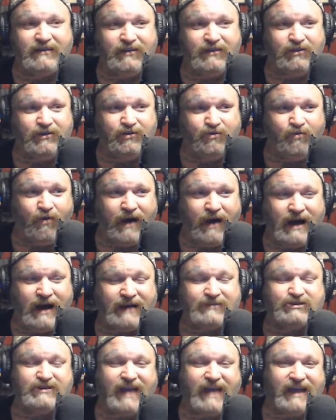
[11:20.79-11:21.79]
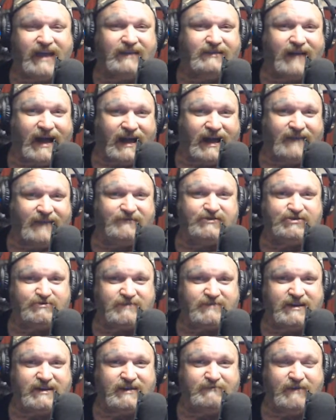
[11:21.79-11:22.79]
You watched a live
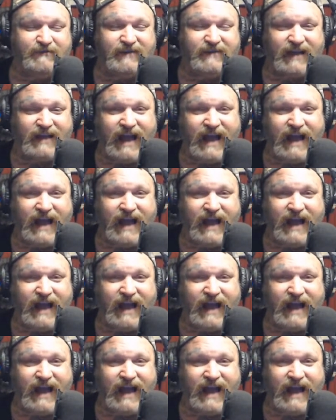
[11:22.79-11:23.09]
stream of a